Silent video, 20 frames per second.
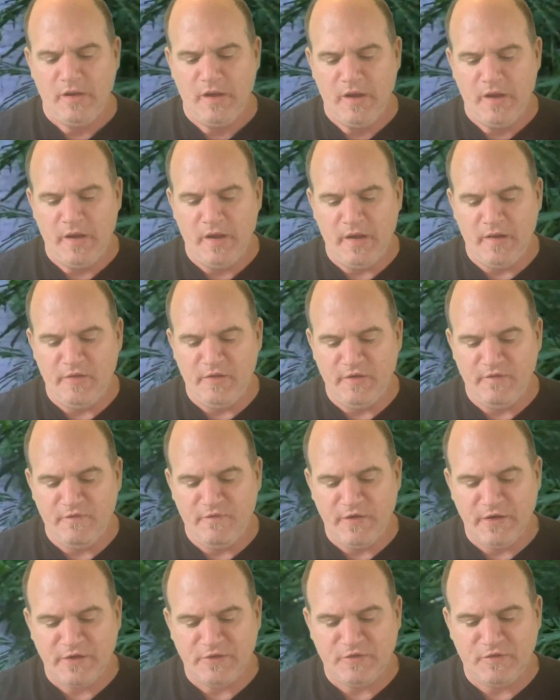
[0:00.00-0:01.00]
And the
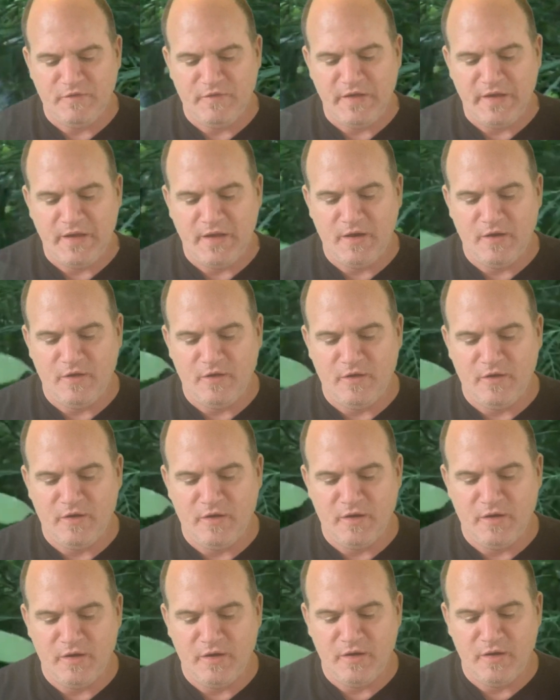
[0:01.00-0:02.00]
effects of that
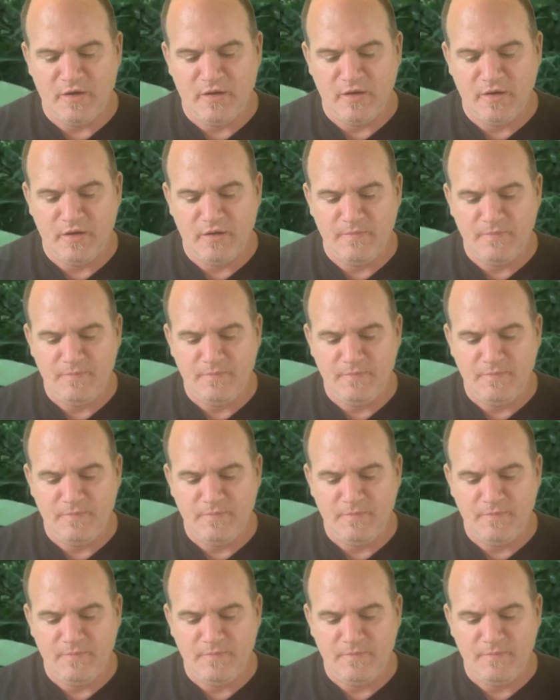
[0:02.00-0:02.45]
are,